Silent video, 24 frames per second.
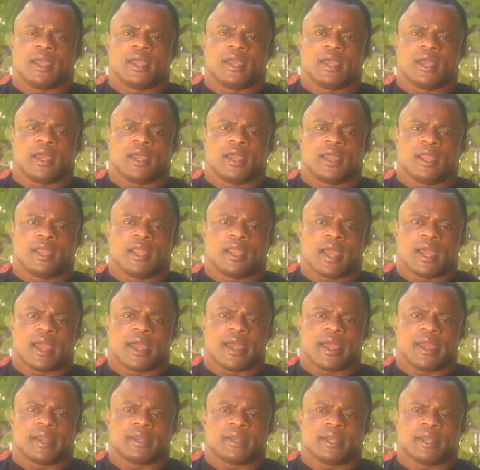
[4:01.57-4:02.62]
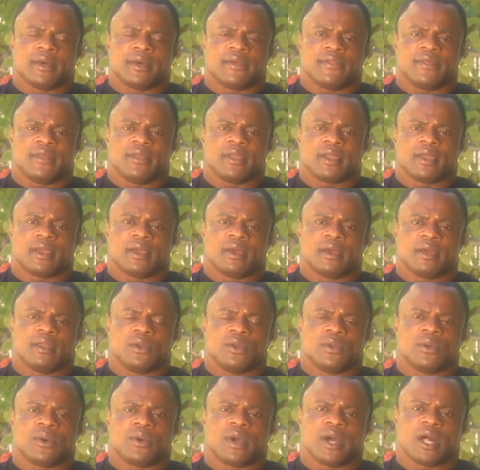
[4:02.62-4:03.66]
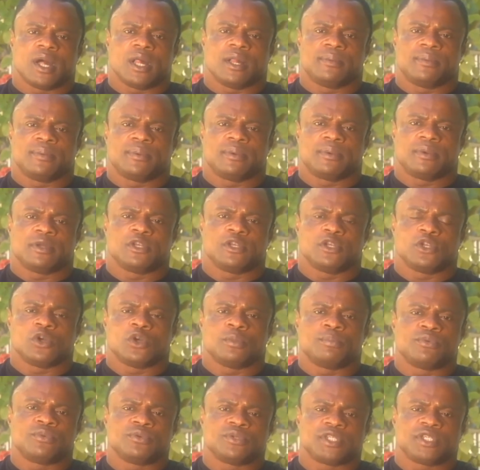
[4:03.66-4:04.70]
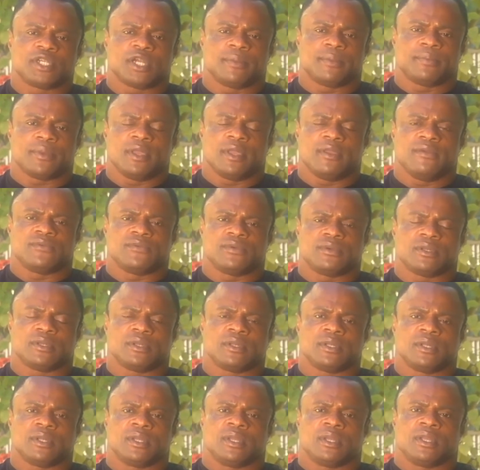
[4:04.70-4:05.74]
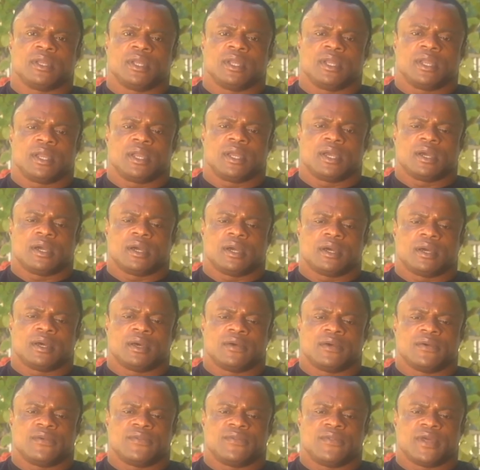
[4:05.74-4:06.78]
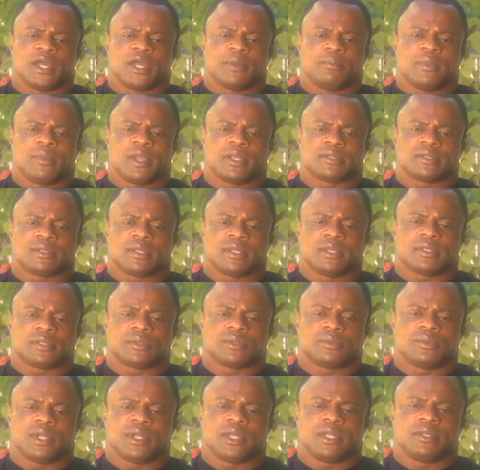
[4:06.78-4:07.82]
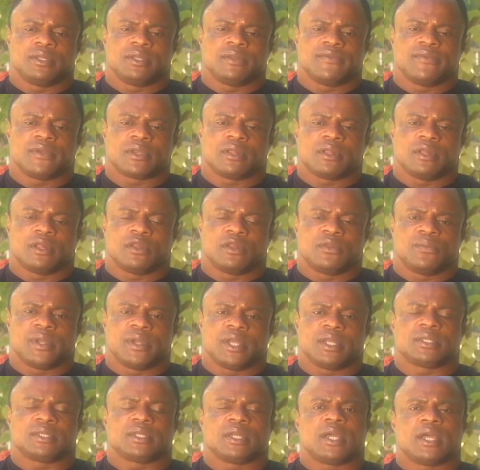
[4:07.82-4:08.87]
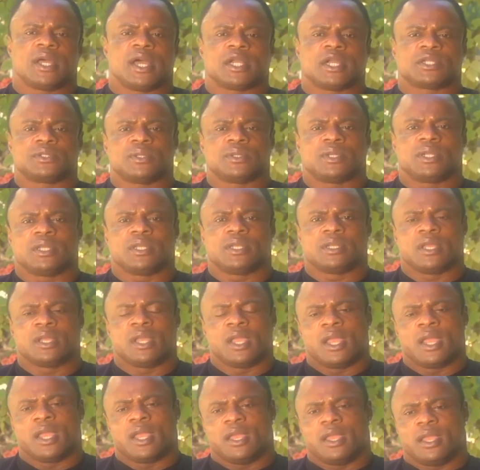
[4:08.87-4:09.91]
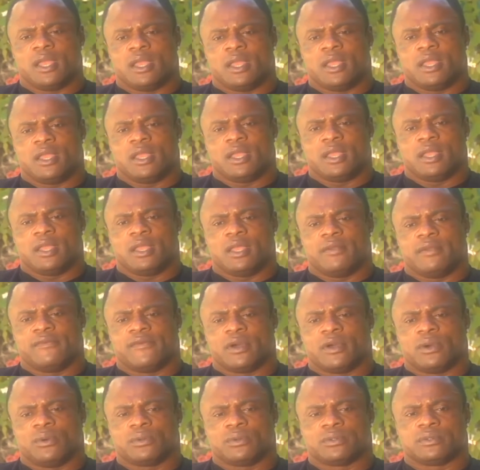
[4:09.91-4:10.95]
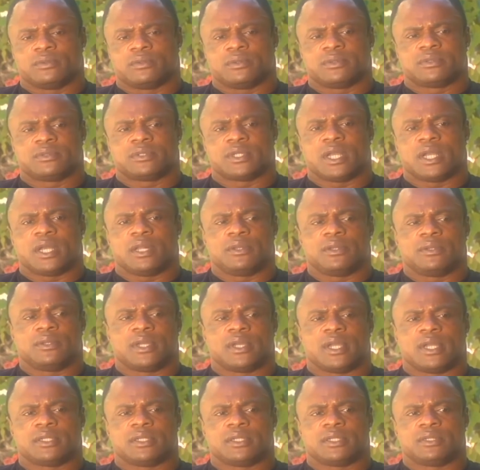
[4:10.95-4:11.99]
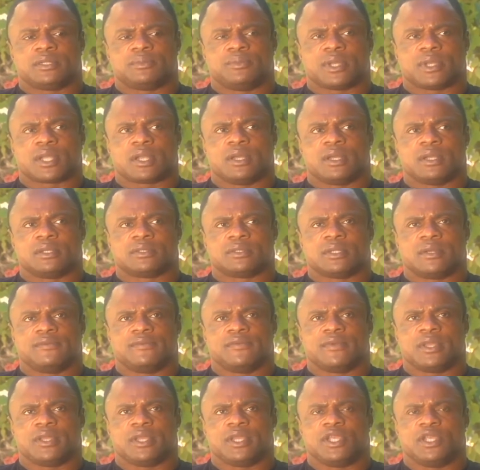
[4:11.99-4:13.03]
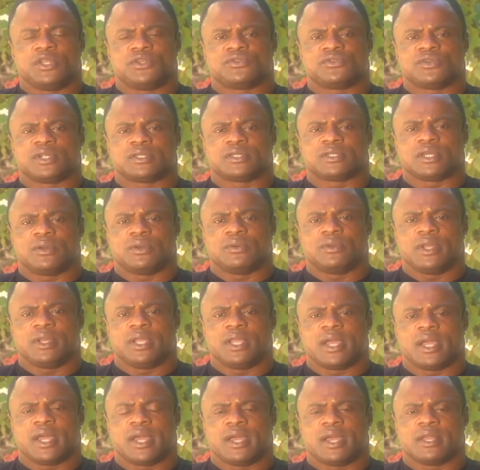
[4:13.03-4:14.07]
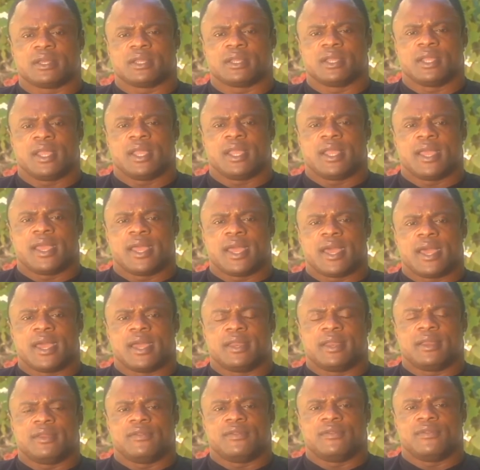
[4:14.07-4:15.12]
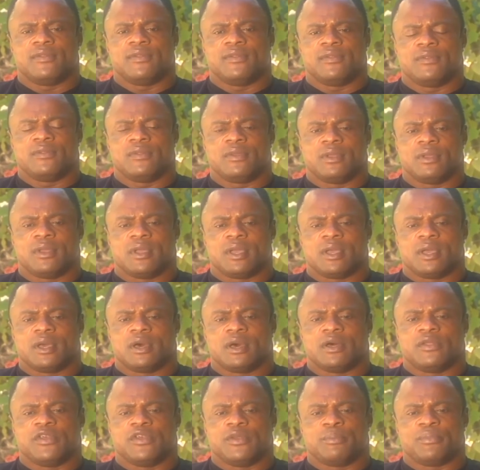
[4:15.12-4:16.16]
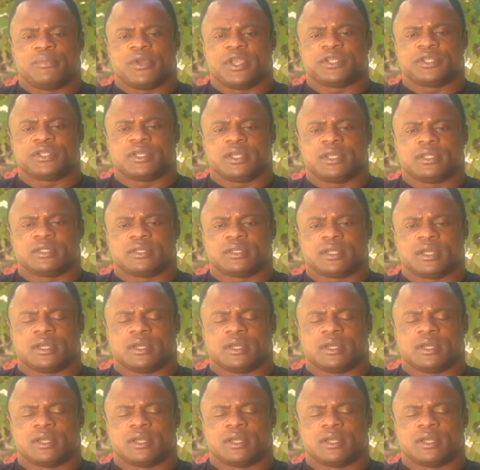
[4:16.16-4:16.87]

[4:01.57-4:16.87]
had nothing, no help, no push-up even. That makes things really difficult. But actually, if I will tell you that it's because of the interest I really had, and the patience,